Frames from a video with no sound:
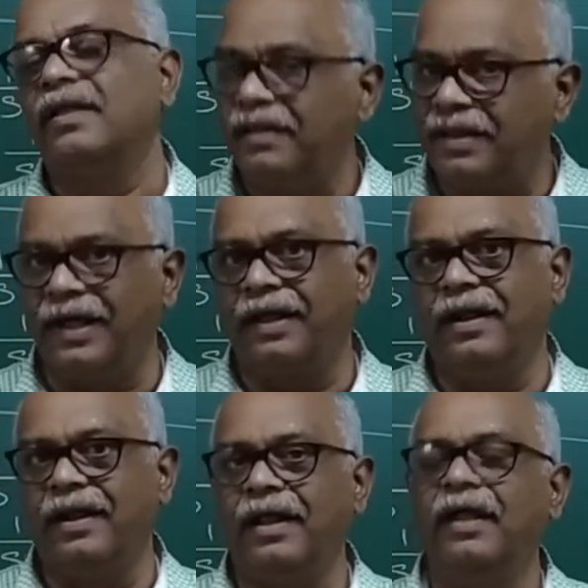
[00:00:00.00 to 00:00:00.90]

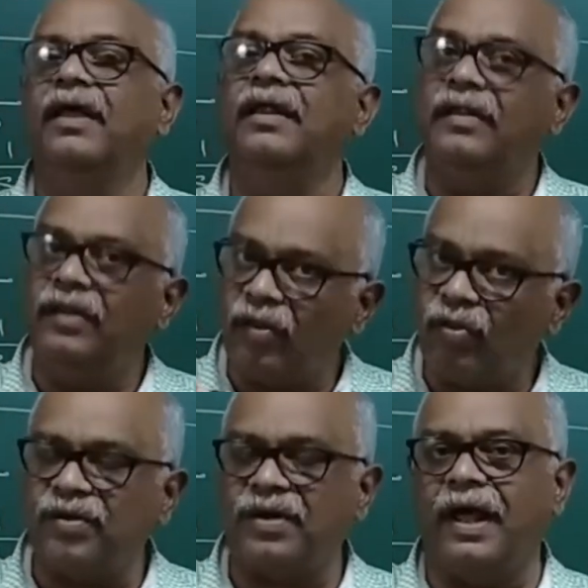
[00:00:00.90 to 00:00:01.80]
Then
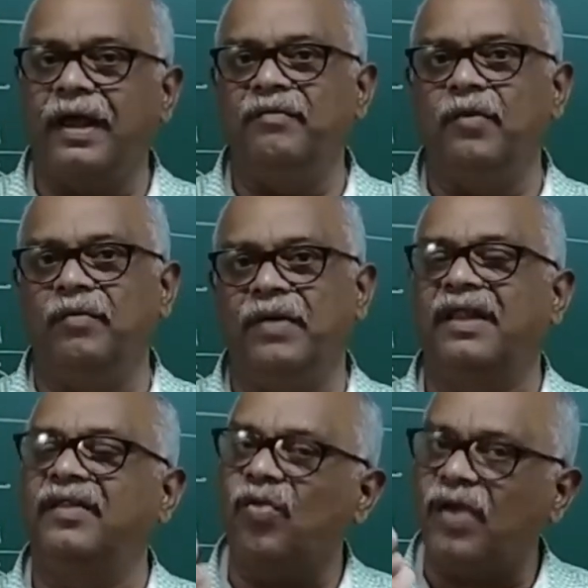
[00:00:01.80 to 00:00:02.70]
this time
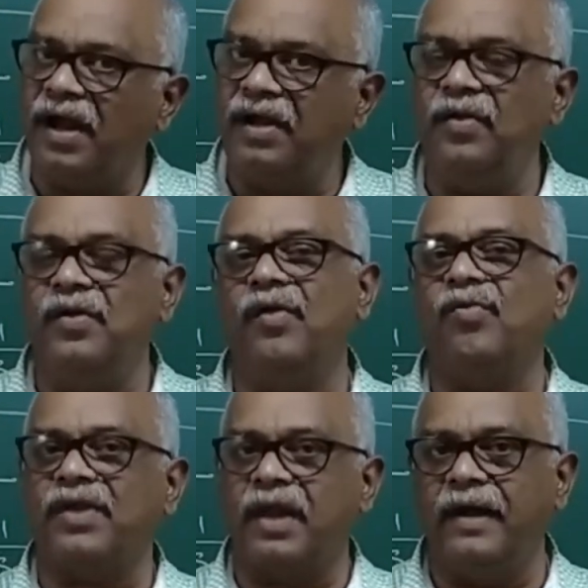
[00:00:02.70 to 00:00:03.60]
domain, this continuous
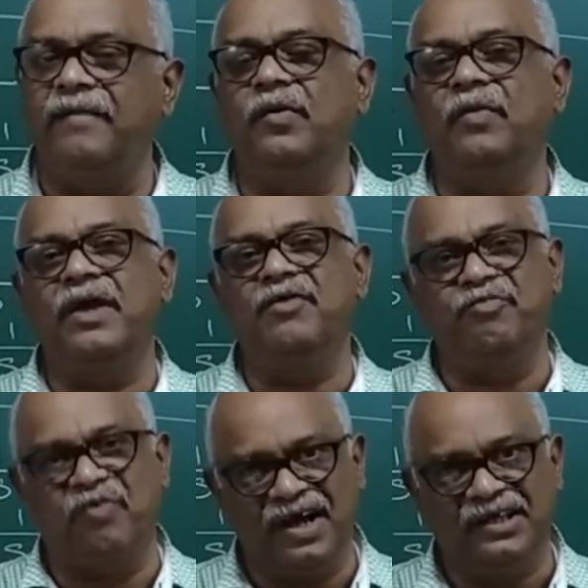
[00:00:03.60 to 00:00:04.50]
time
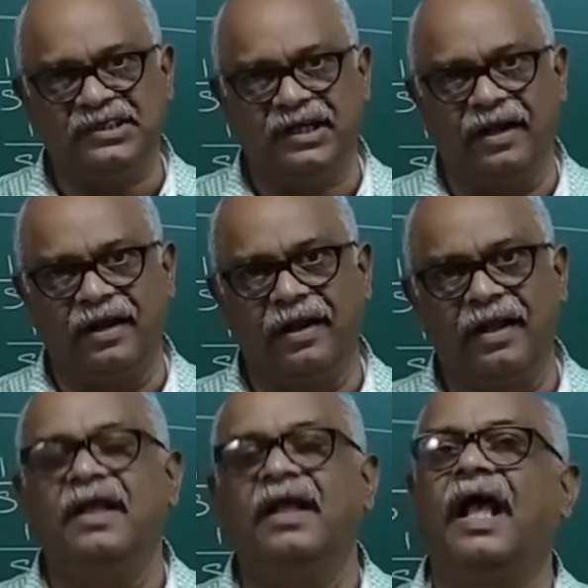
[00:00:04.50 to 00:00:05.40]
domain function,
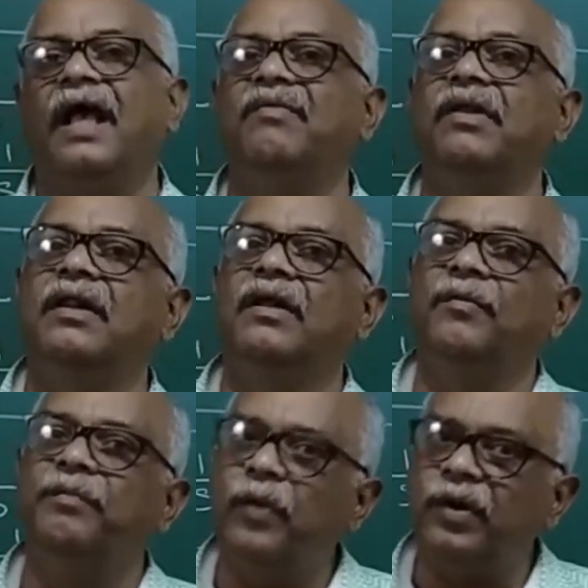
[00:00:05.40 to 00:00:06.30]
I
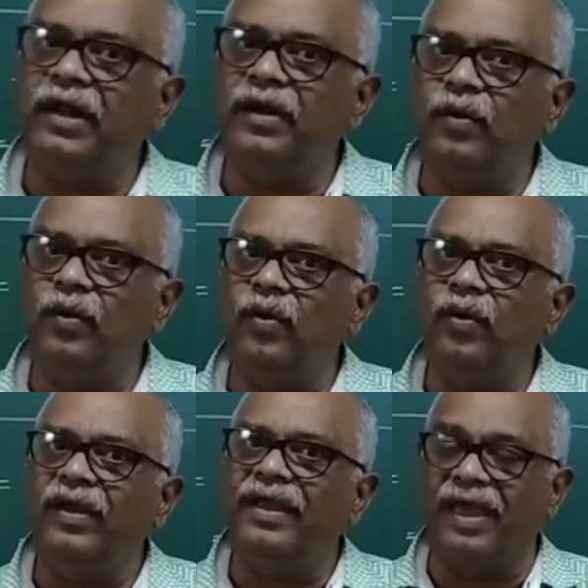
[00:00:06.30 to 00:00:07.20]
will put
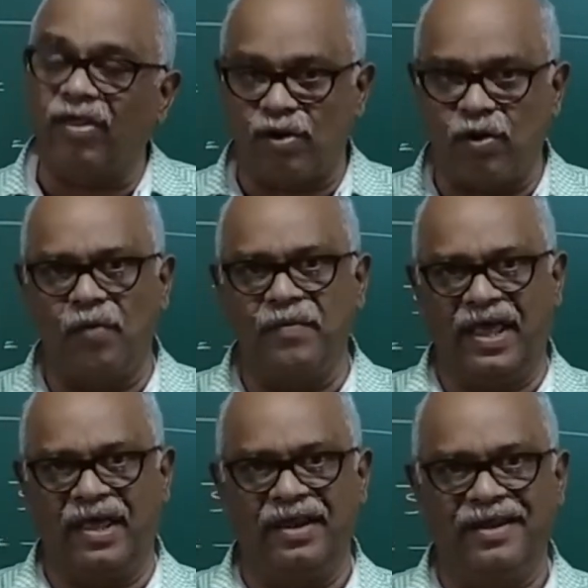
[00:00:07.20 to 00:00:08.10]
into S
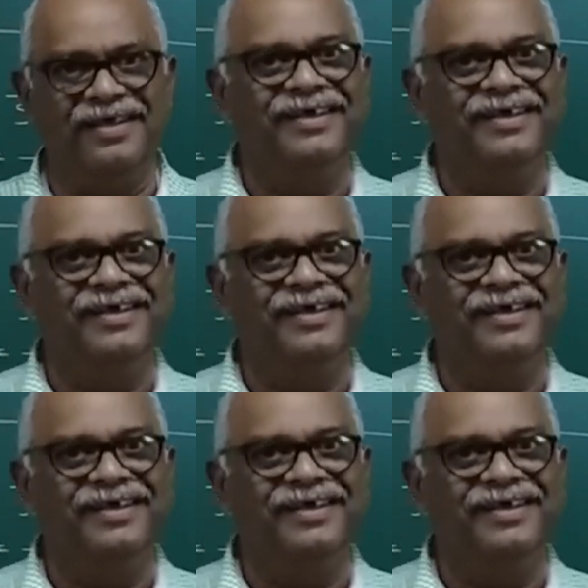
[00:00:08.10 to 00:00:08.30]
domain,